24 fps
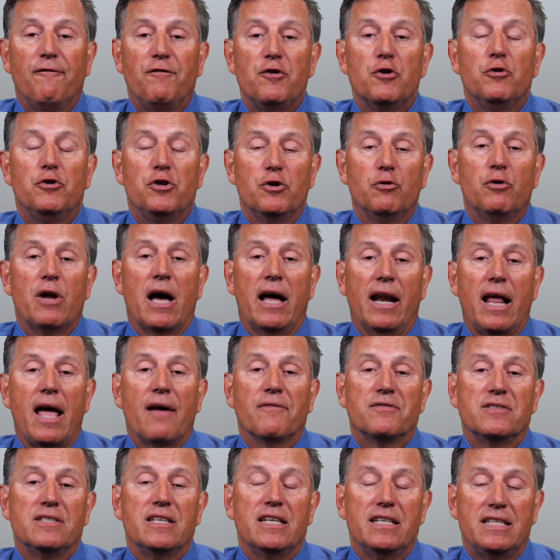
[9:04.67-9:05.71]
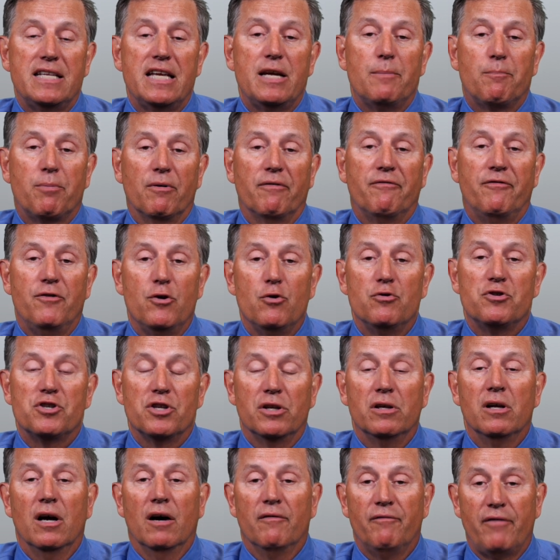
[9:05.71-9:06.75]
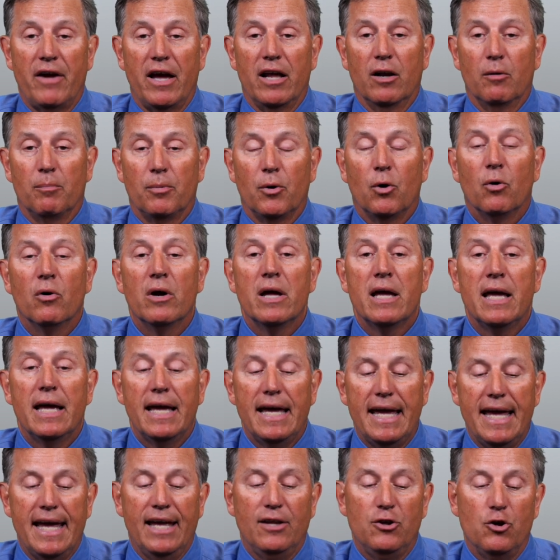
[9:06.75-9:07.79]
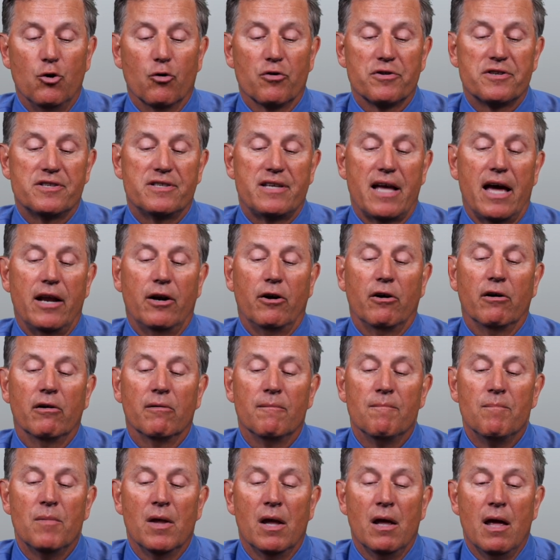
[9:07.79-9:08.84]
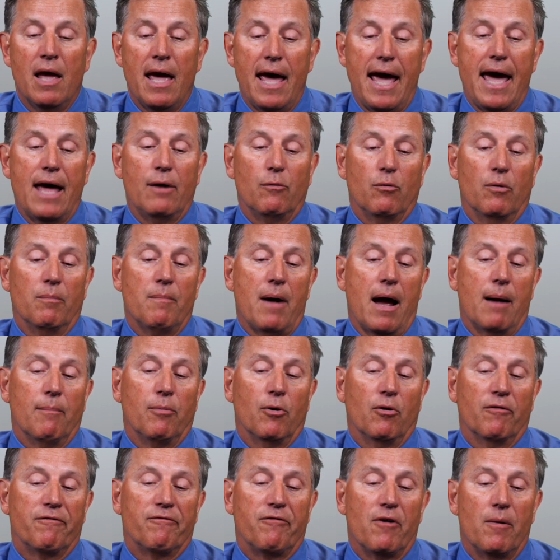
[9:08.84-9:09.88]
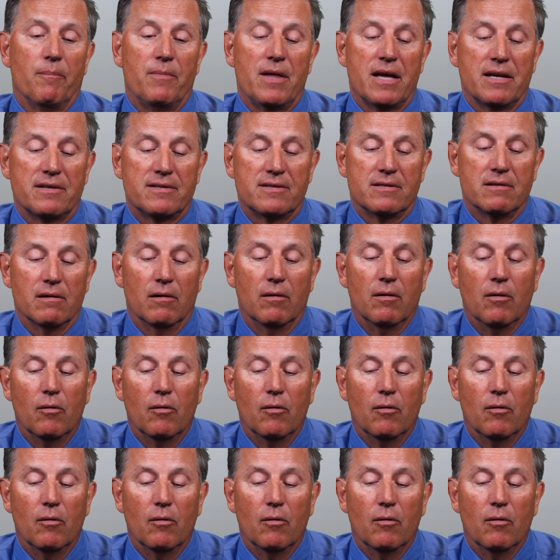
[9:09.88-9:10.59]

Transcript: you do not have CT perfusion available in your center. And remember, from this